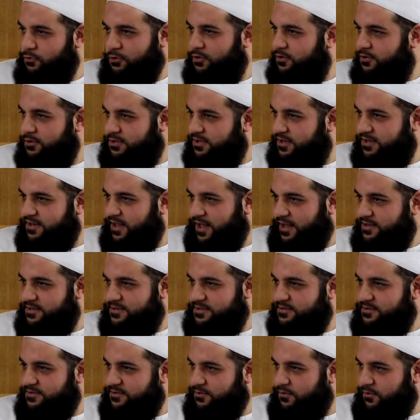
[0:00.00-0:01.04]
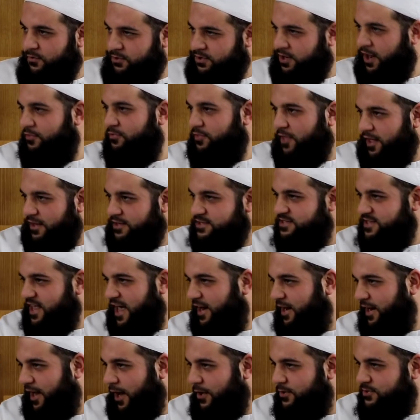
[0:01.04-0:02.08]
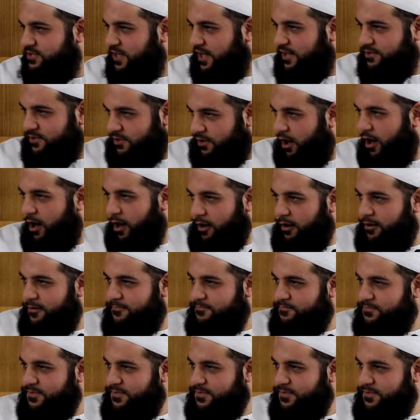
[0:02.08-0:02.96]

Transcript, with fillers: you could have did that or done that standing outside the car.